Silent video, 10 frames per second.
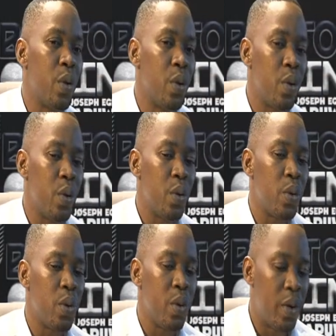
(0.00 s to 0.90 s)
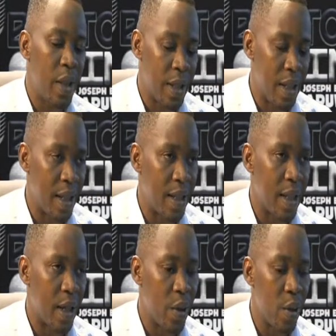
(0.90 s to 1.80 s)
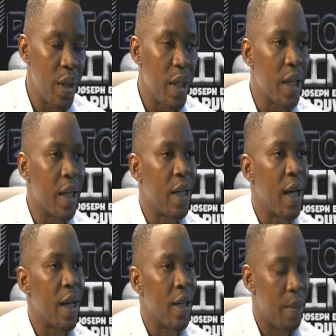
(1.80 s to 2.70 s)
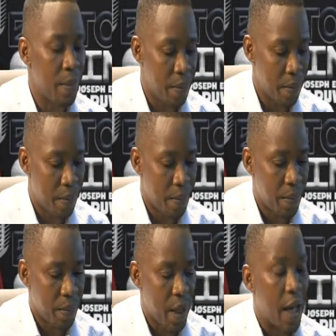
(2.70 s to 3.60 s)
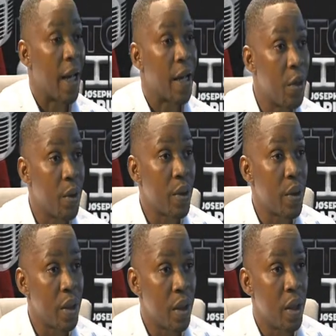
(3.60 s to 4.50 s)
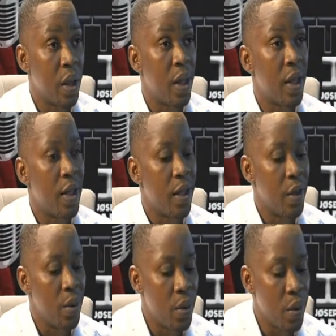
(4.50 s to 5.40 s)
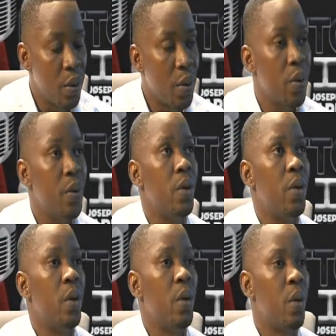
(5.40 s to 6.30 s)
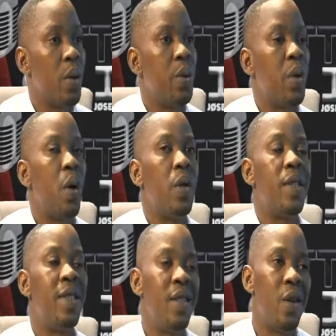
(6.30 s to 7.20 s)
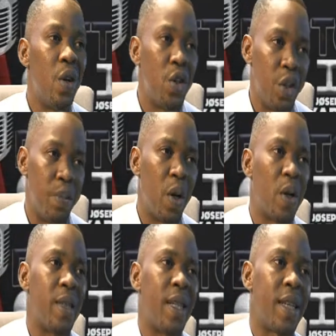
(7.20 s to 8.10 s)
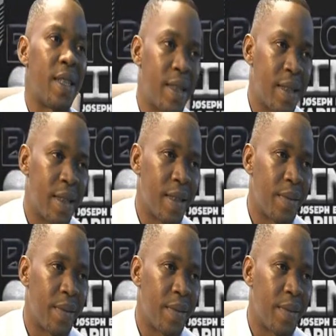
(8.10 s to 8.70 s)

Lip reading: to detect a chronic and an acute, you do what we call serology, blood test.